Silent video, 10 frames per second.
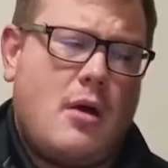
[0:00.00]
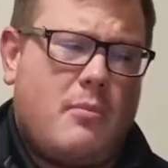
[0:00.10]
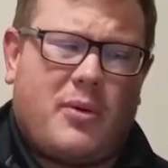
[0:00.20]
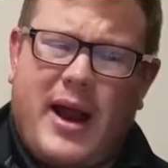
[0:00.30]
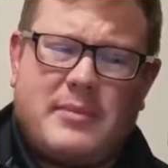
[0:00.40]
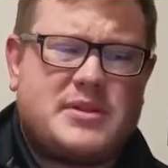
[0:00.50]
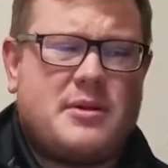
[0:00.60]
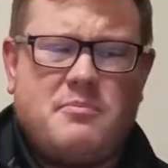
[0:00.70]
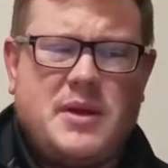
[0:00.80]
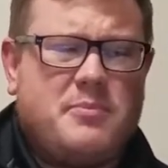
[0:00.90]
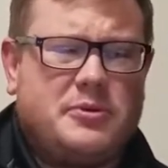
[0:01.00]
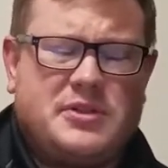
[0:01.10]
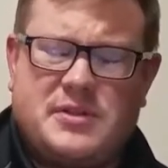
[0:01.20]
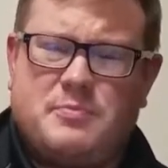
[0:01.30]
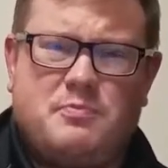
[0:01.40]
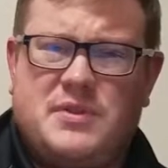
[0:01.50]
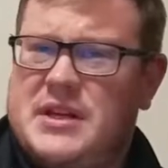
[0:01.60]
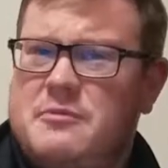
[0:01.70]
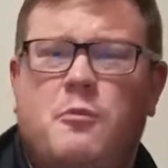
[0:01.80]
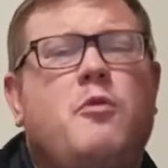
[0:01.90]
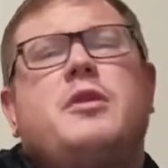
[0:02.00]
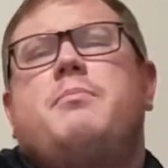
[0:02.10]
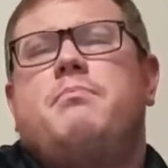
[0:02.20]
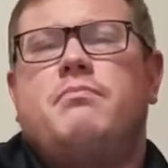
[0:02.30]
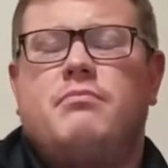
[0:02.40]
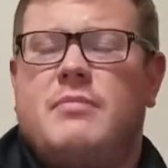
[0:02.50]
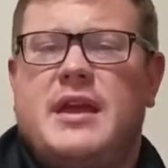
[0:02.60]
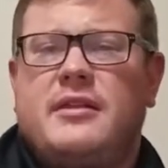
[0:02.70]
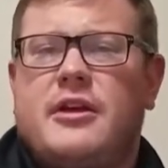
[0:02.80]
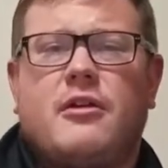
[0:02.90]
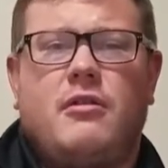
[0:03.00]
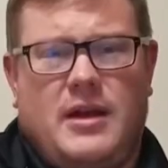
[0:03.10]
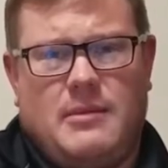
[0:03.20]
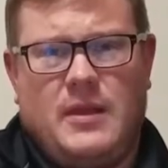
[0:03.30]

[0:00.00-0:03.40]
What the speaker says: Perhaps some people just didn't want to hit their claim.